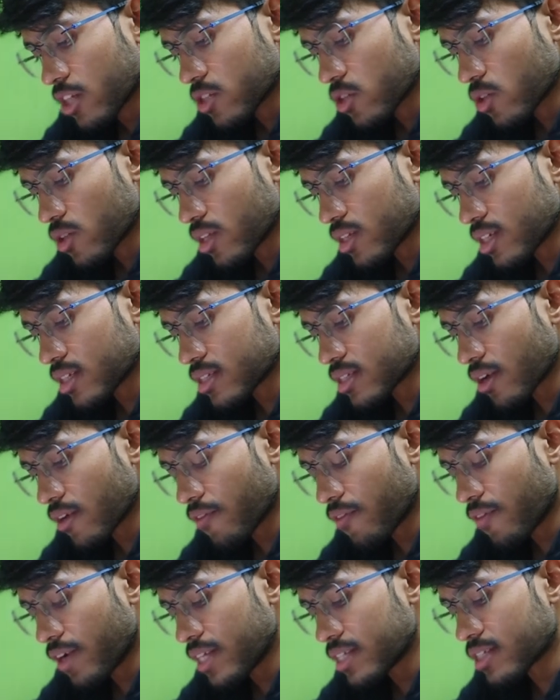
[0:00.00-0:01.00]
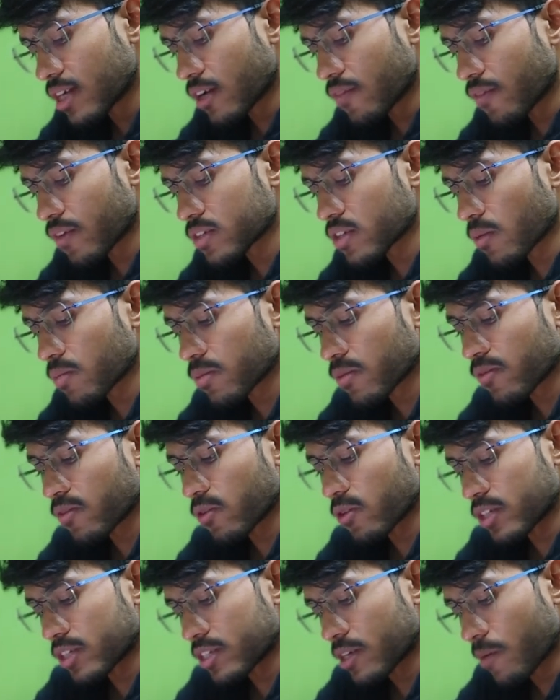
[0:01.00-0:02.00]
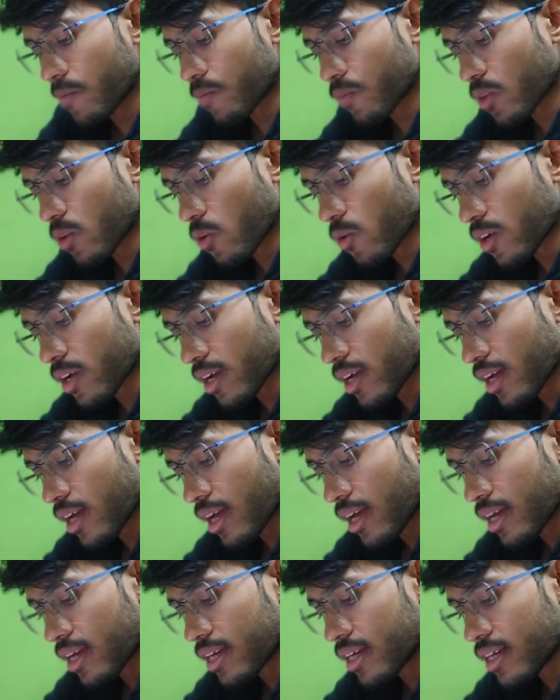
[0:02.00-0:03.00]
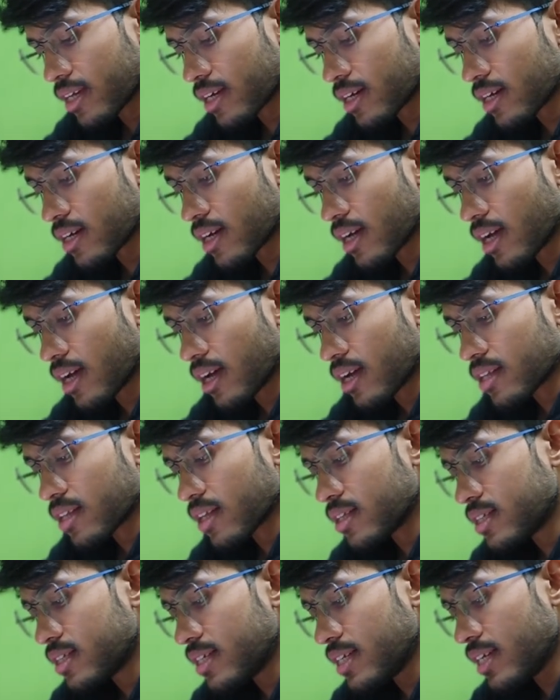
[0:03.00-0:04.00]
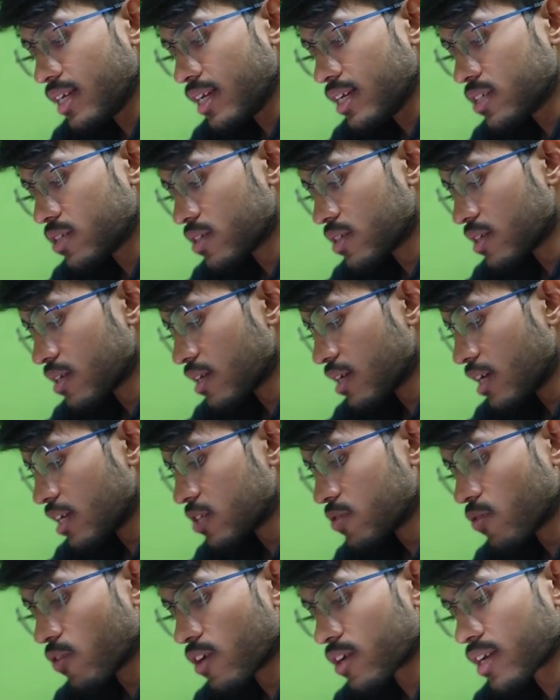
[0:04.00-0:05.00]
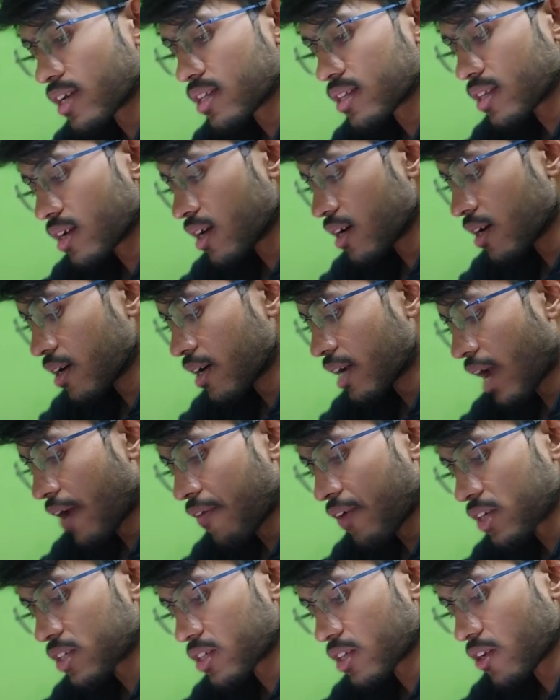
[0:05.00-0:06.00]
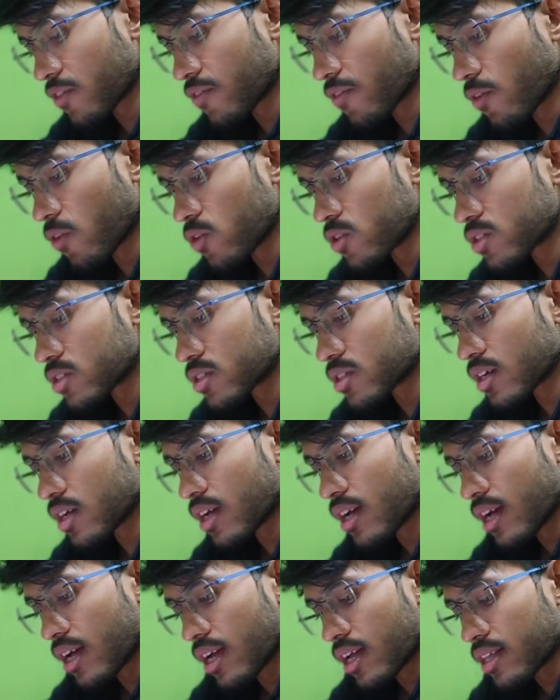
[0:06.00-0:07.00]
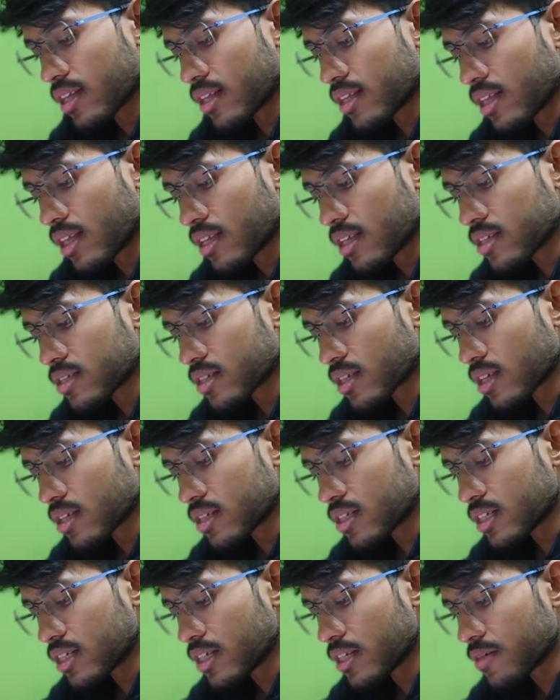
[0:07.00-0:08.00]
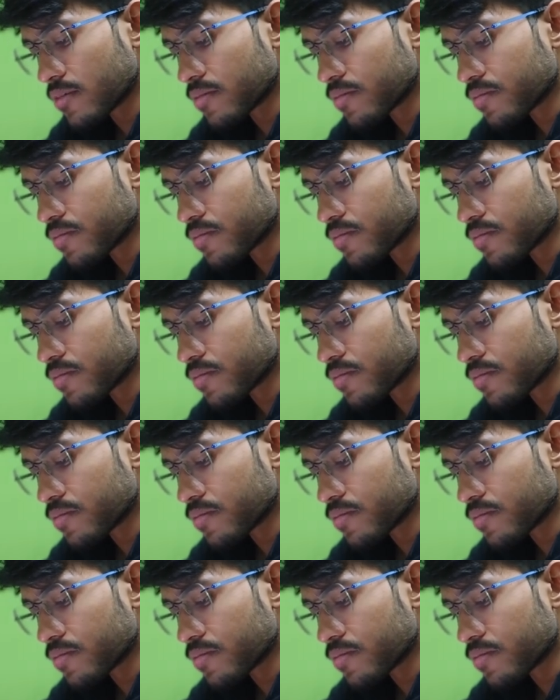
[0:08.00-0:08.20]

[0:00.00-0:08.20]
So this is the free surface of the fluid. Okay. Here the G is working the gravitational force. This is the G.